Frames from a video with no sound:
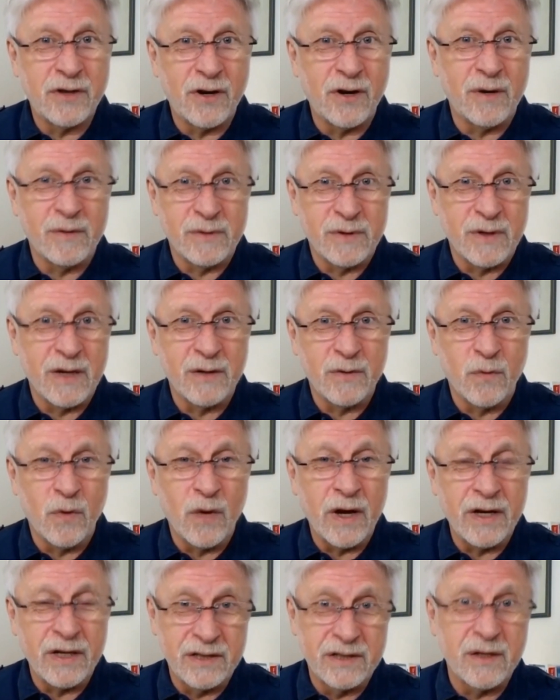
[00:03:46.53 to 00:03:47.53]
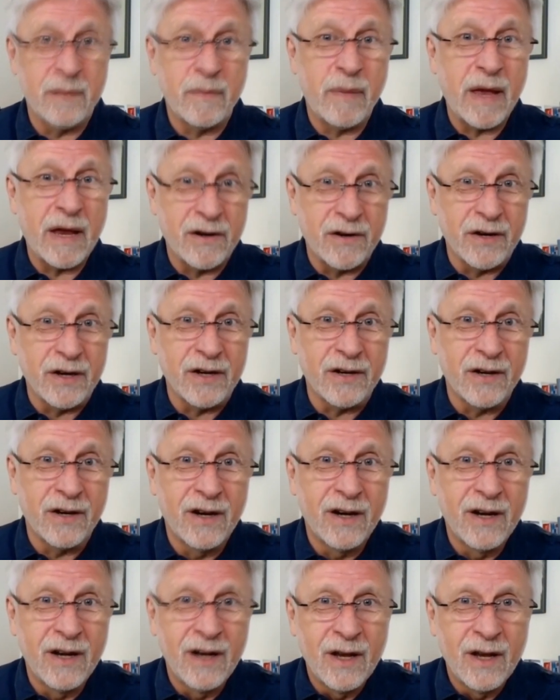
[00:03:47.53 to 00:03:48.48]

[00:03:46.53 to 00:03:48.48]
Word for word: terms, right? One is the barrier,